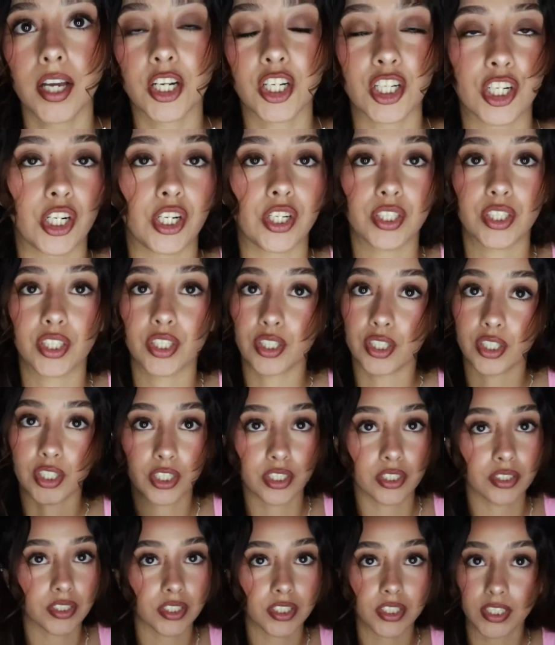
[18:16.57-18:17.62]
Girl, the
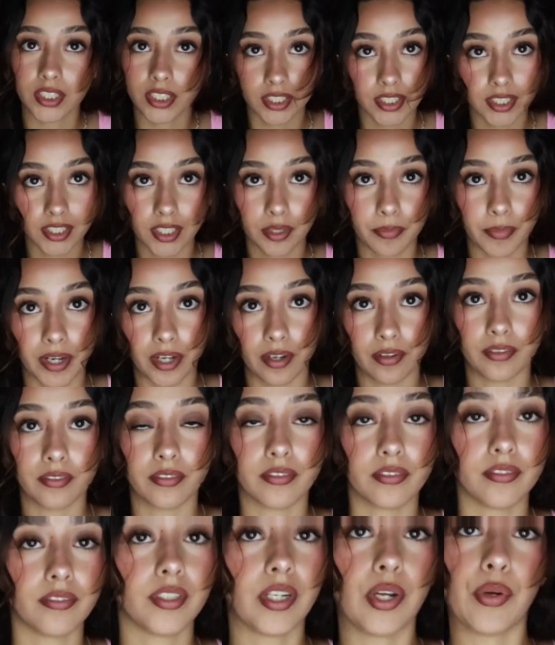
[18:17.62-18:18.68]
girls aren't gonna come out.
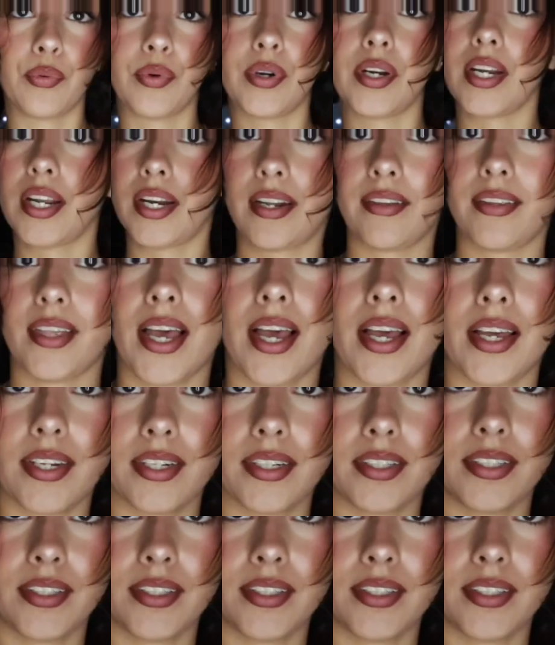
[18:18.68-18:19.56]
No, none of that.